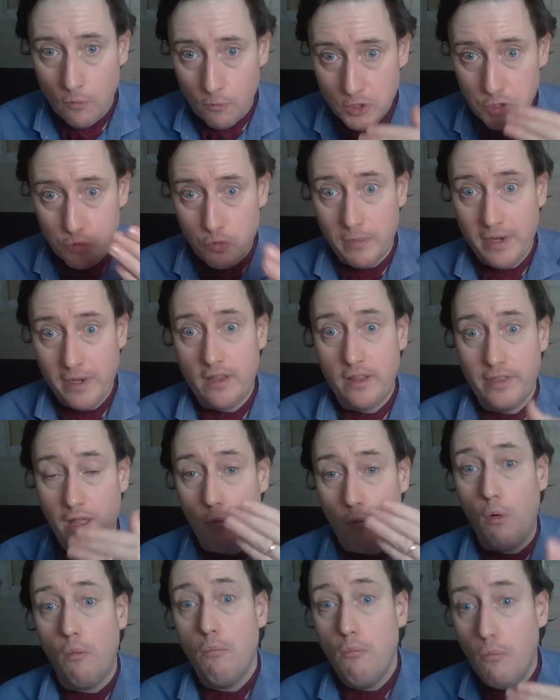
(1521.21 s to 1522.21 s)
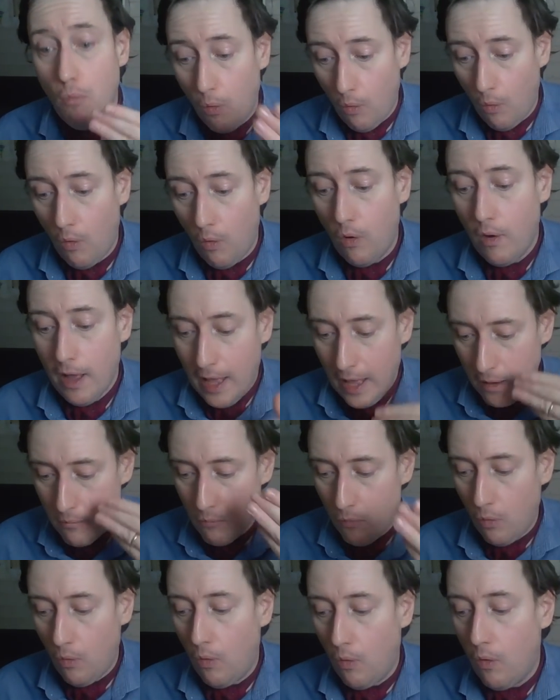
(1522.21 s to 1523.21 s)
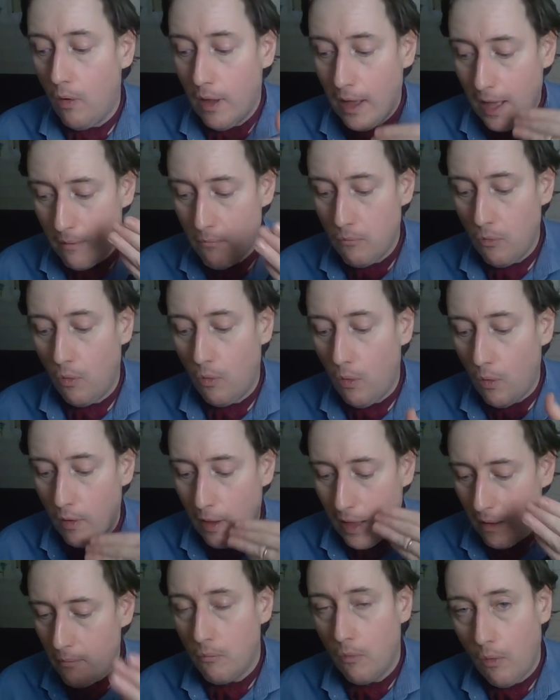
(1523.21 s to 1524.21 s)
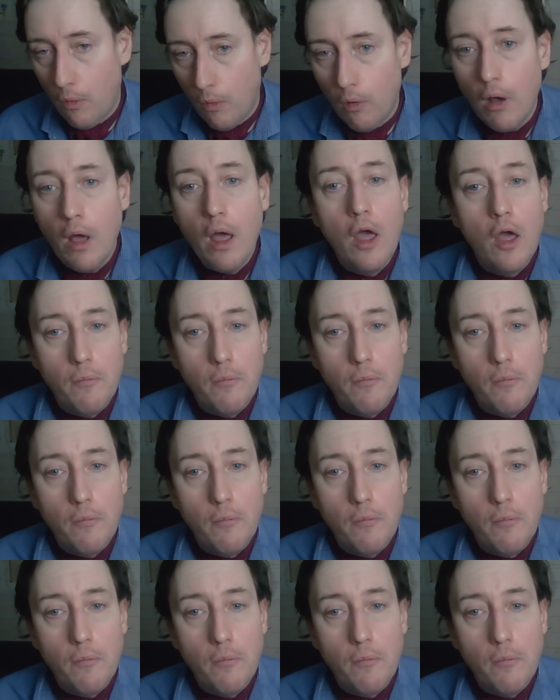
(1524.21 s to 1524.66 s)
which will mean that they'll want more and more and more and more,